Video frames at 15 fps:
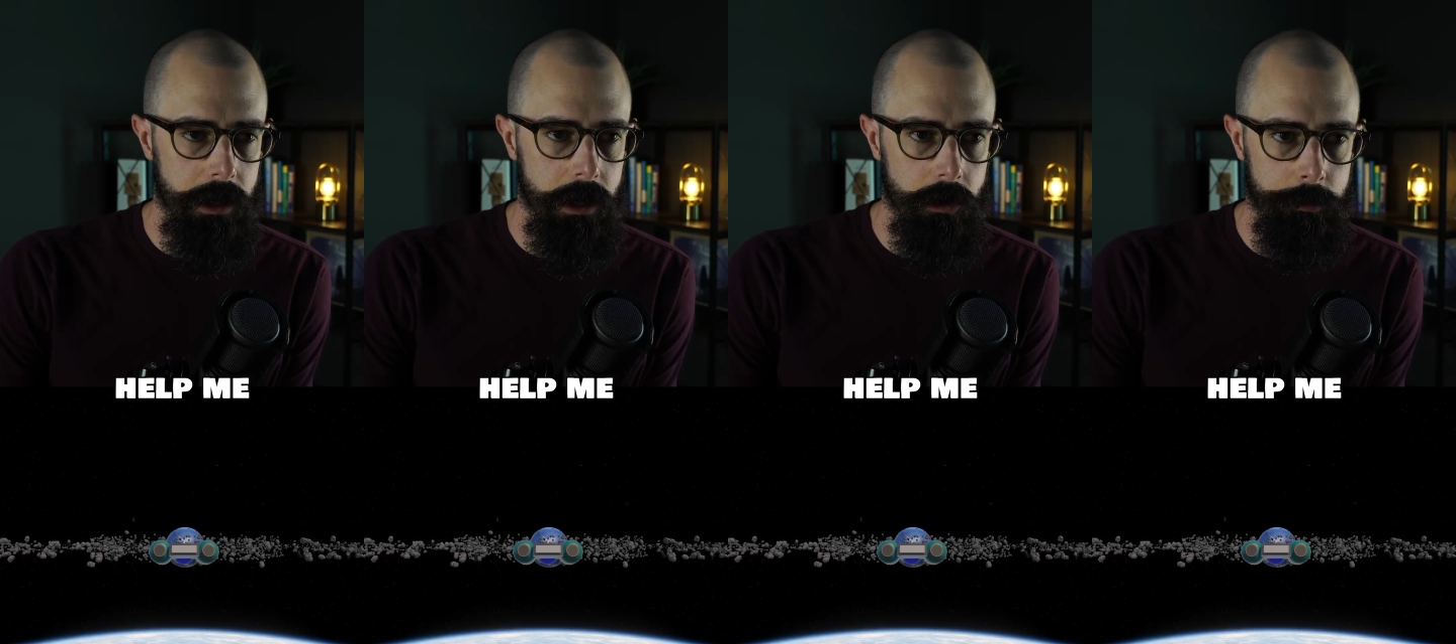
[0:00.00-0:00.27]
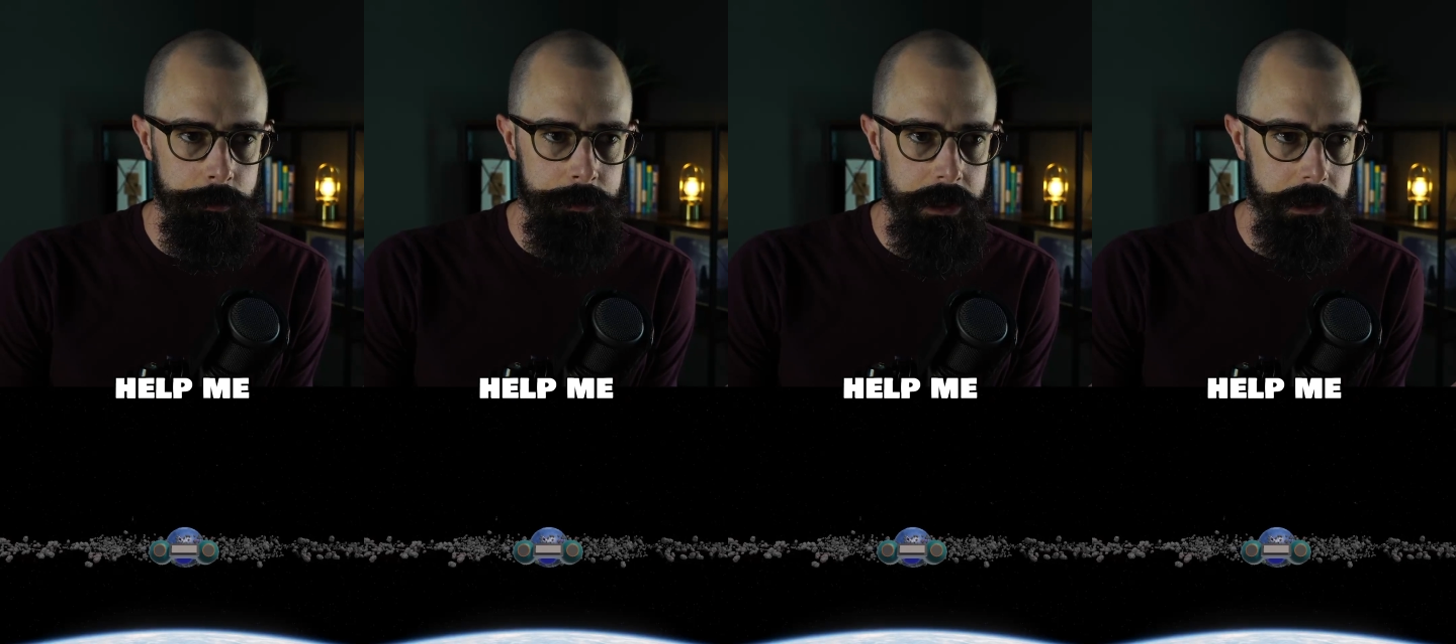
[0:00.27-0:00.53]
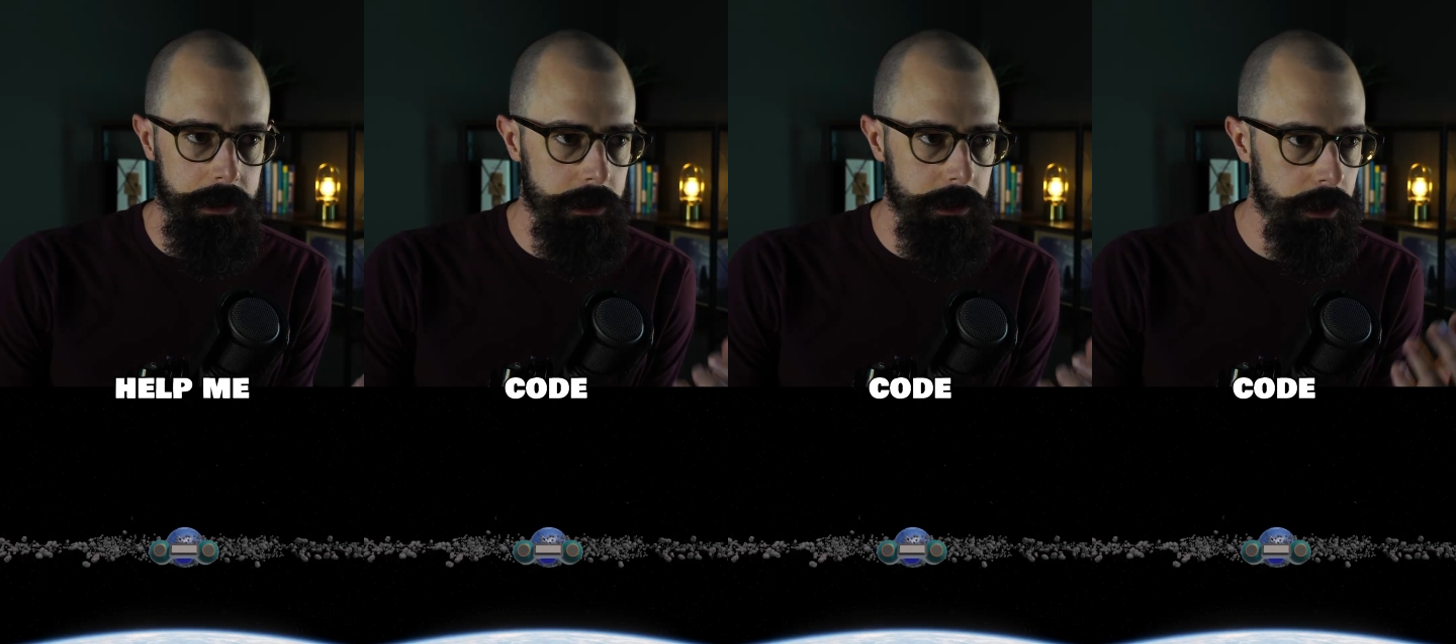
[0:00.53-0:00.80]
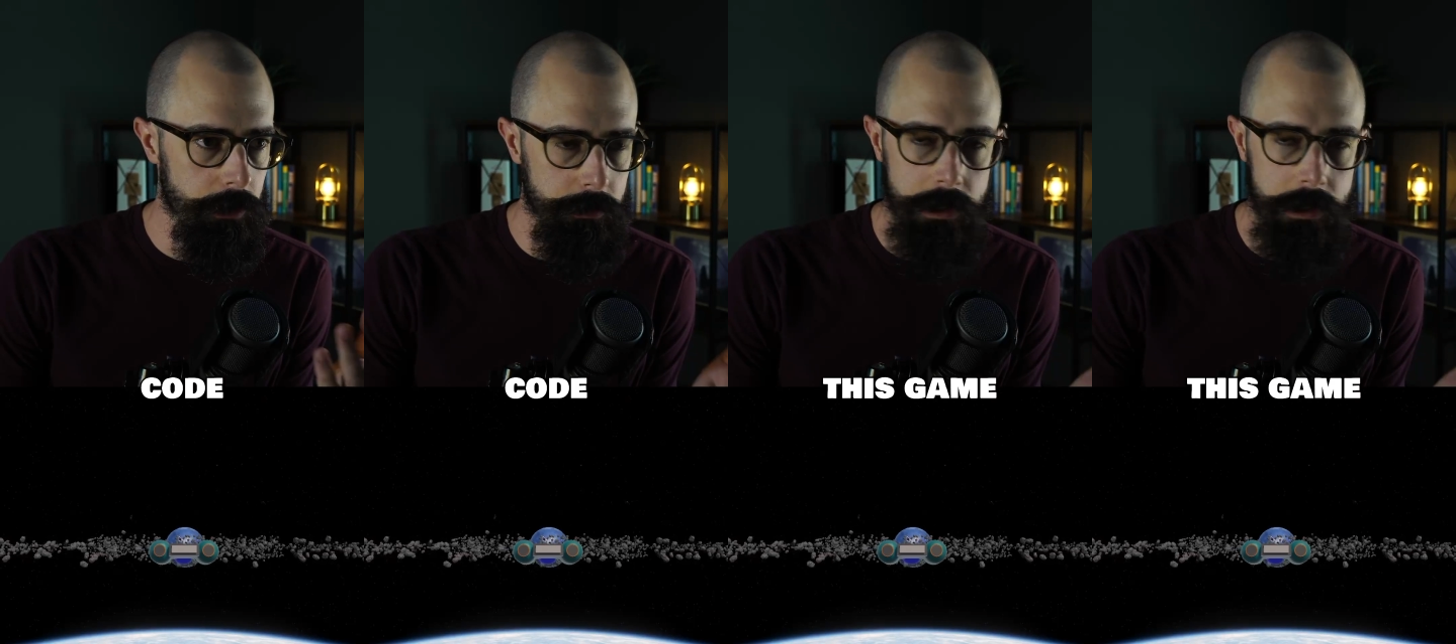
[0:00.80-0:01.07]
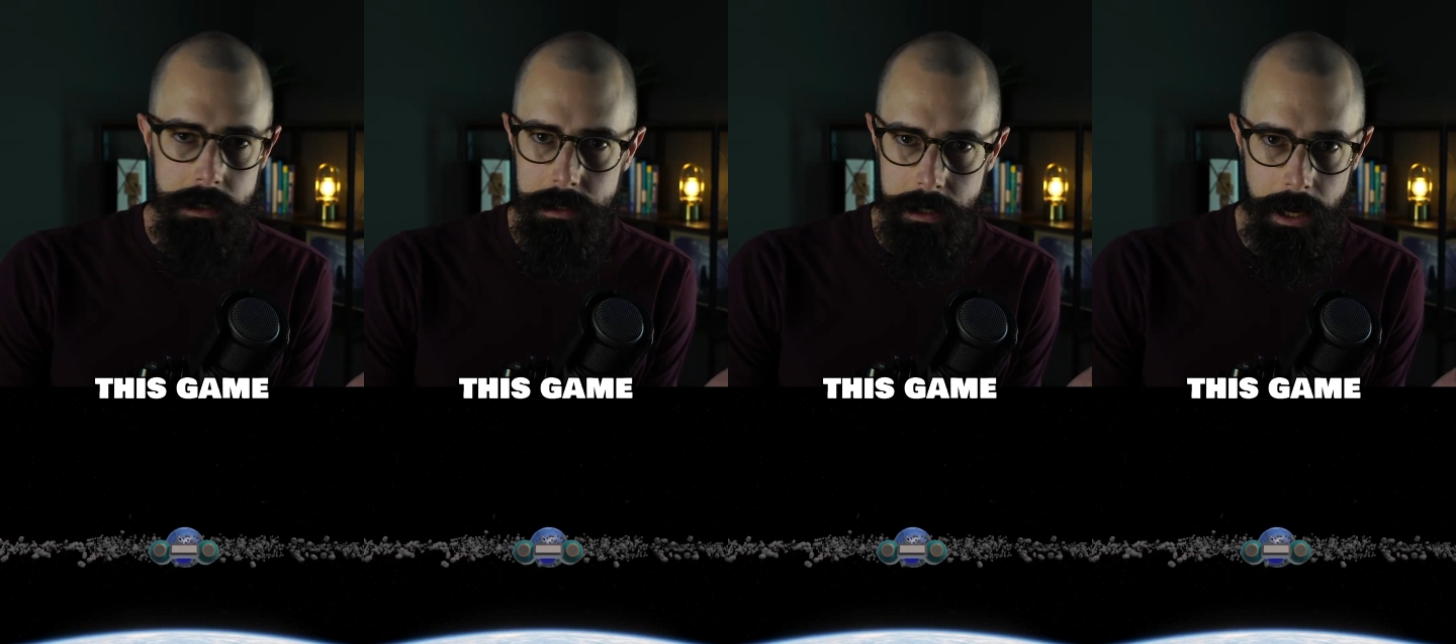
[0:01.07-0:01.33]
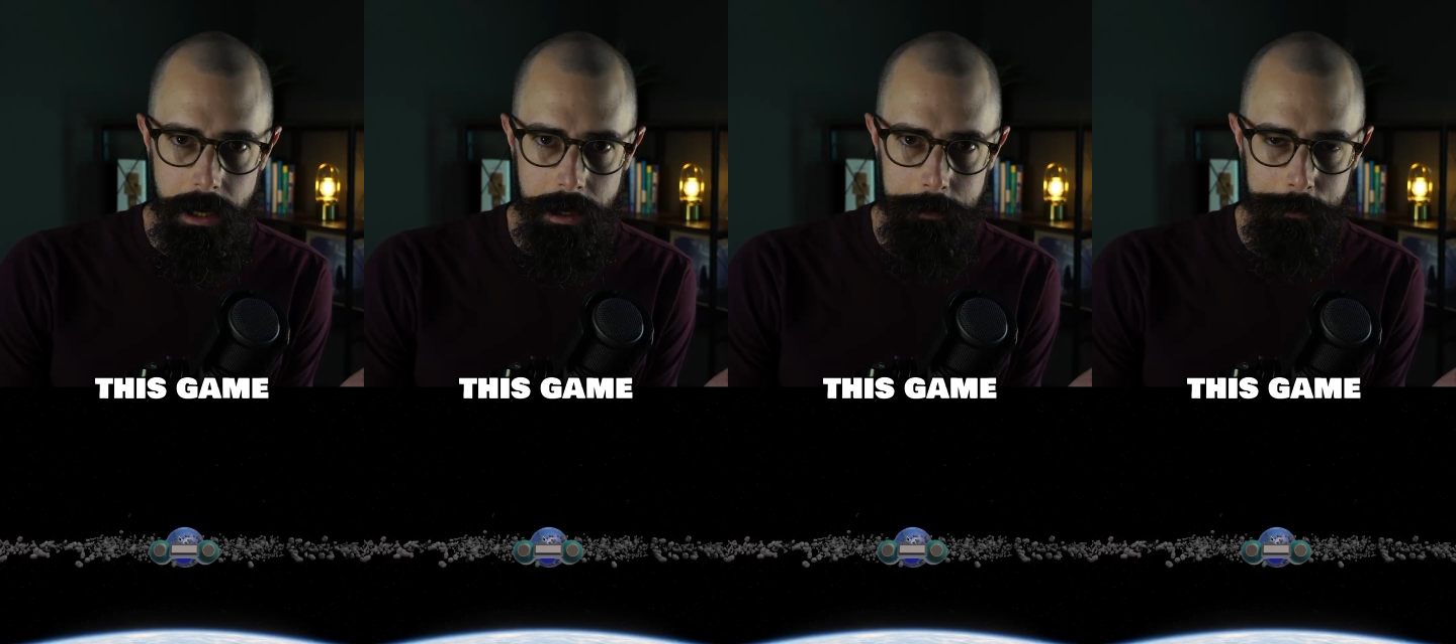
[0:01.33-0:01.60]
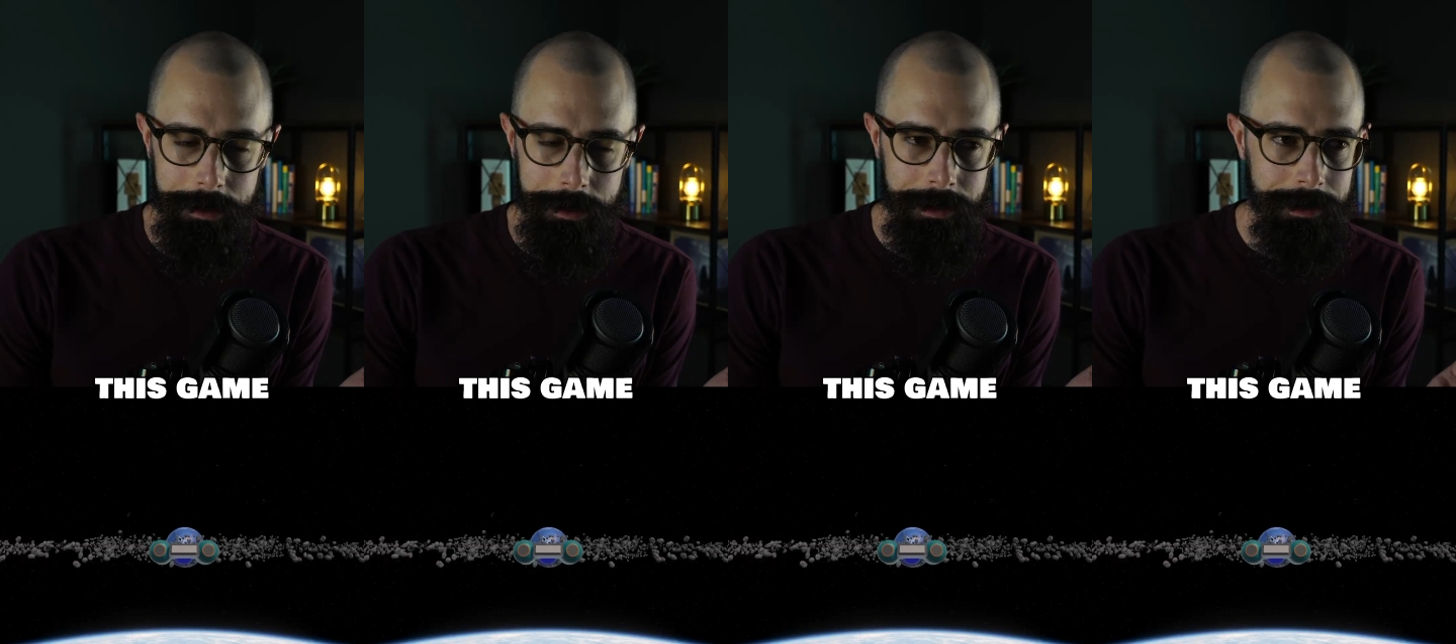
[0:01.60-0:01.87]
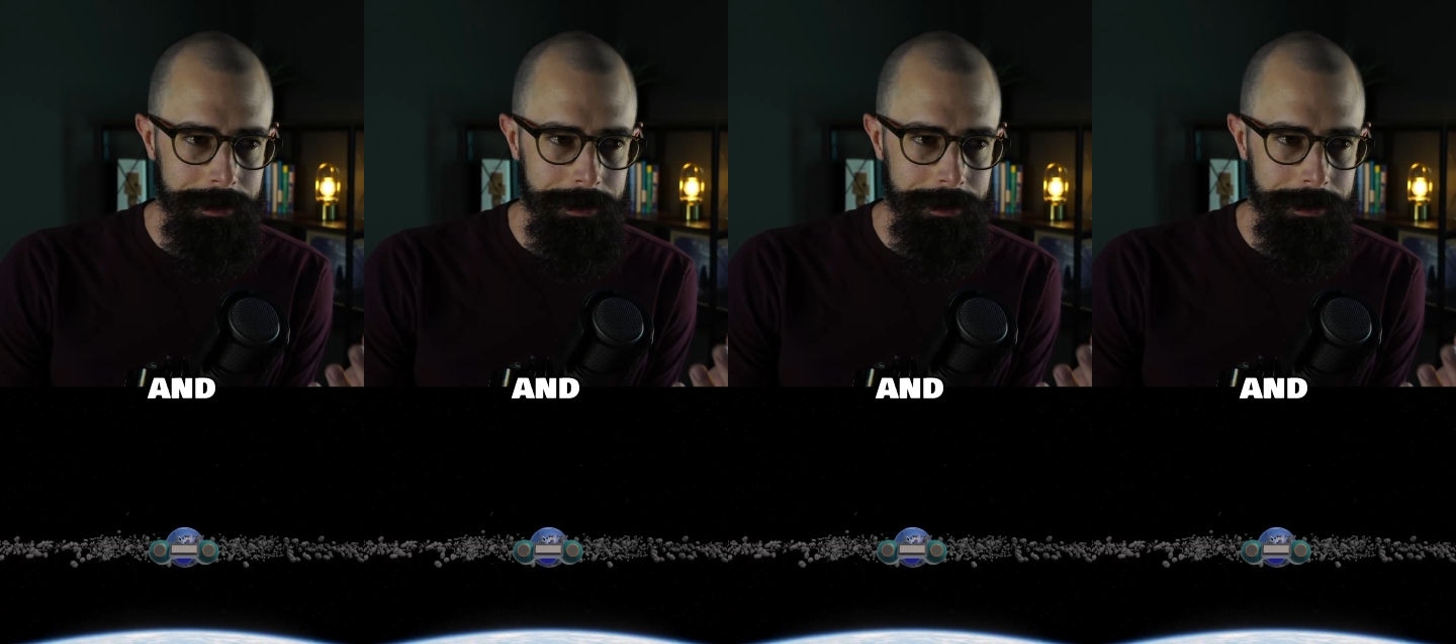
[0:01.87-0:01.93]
help me code this game,